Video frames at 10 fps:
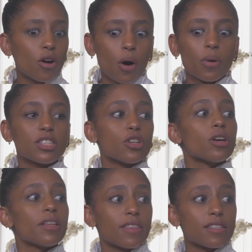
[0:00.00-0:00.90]
oh,
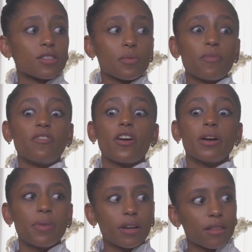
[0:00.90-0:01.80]
this is a
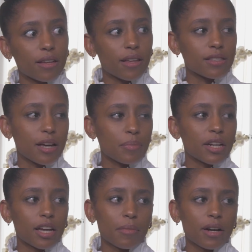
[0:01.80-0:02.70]
very big thing that's
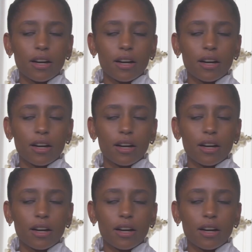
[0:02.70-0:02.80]
happening in my